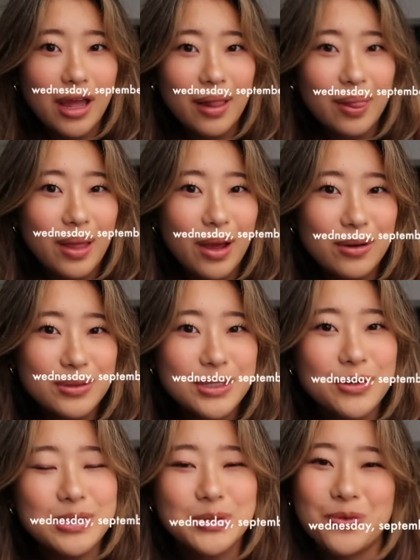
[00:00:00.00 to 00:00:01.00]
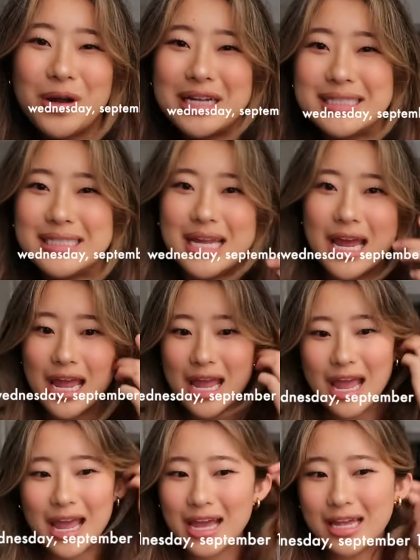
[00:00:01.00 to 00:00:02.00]
Hello, so it's
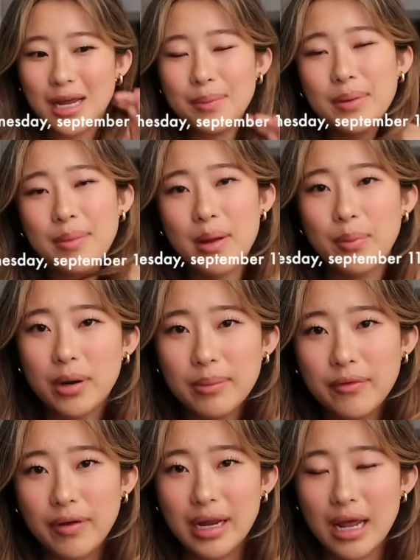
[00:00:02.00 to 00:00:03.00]
Wednesday and I'm in my apartment right